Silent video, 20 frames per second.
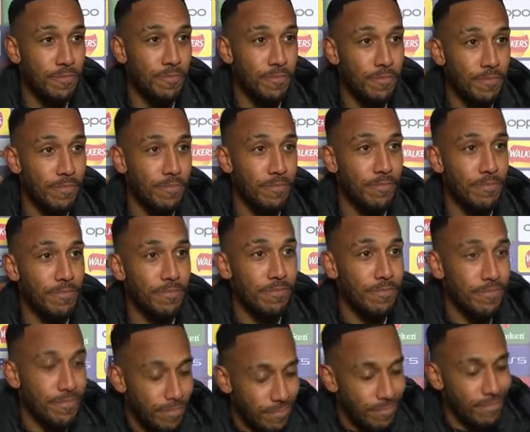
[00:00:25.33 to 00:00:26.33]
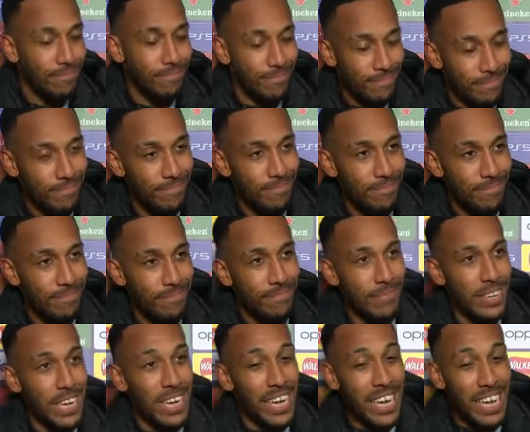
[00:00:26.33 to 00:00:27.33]
a goal here tonight. You're enjoying time
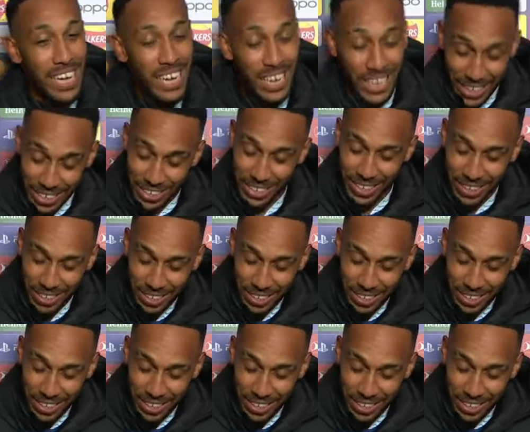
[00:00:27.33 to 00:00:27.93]
at Chelsea.